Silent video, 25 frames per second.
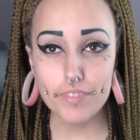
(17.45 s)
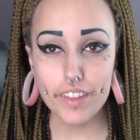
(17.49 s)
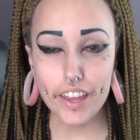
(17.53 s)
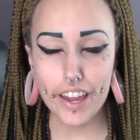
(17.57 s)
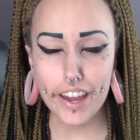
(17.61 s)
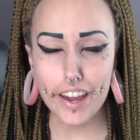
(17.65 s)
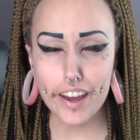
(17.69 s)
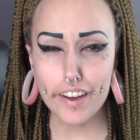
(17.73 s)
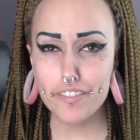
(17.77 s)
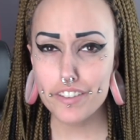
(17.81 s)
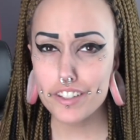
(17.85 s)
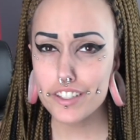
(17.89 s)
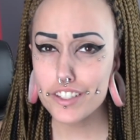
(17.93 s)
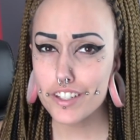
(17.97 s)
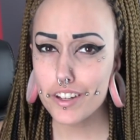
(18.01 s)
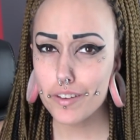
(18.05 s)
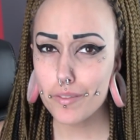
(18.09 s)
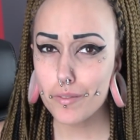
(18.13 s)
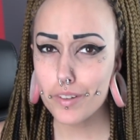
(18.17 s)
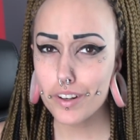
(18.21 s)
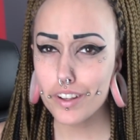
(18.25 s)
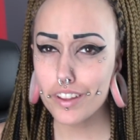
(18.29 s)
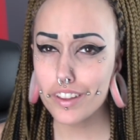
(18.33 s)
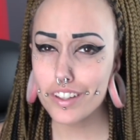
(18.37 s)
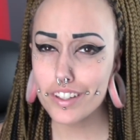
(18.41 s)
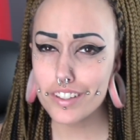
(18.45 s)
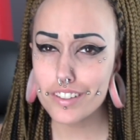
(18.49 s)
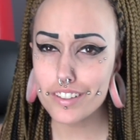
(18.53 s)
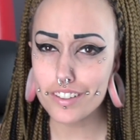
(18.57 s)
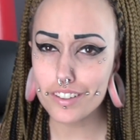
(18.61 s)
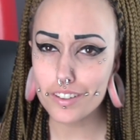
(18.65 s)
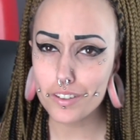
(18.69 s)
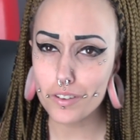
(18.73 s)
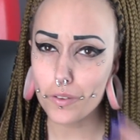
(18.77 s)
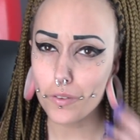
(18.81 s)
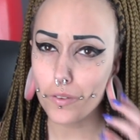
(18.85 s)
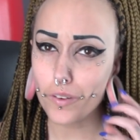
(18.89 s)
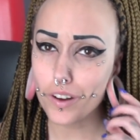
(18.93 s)
I haven't done one of these
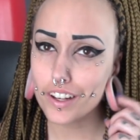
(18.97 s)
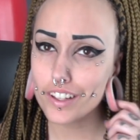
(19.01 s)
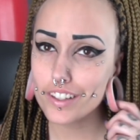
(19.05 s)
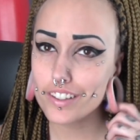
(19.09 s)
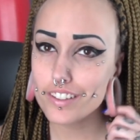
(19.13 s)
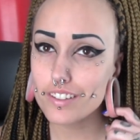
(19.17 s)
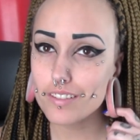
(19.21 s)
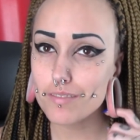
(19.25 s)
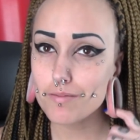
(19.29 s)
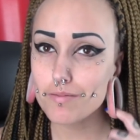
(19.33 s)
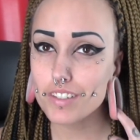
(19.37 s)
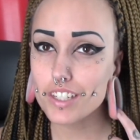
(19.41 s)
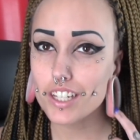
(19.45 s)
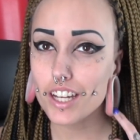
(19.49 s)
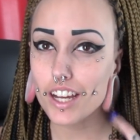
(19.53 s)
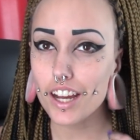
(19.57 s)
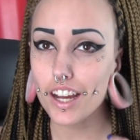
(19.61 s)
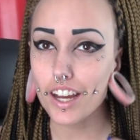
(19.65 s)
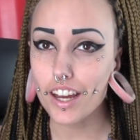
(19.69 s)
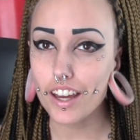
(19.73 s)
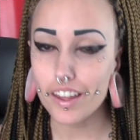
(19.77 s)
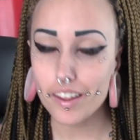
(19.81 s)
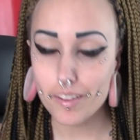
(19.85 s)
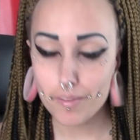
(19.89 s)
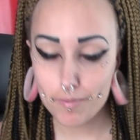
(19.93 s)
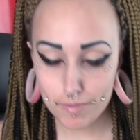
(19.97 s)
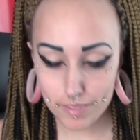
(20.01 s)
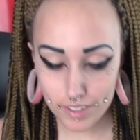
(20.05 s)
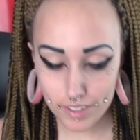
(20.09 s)
in quite some time.